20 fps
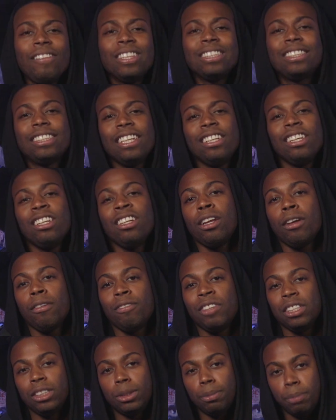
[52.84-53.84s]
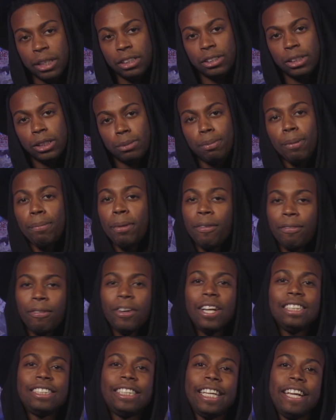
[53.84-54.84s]
haven't seen any of these pictures, but my
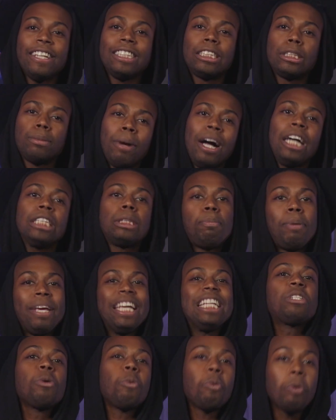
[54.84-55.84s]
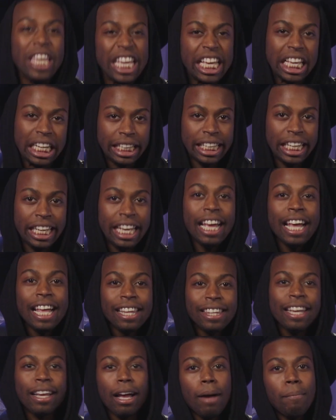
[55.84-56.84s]
friends here at Smosh Pit Weekly
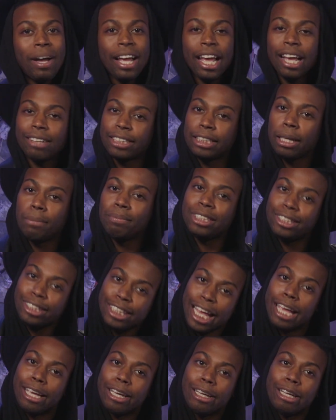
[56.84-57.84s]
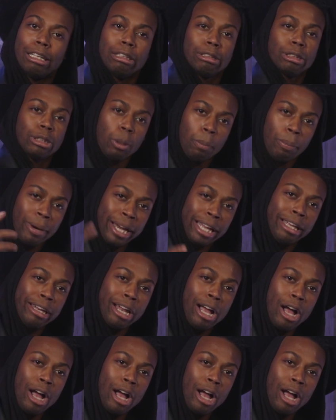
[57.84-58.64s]
think I might have something to say. So bring it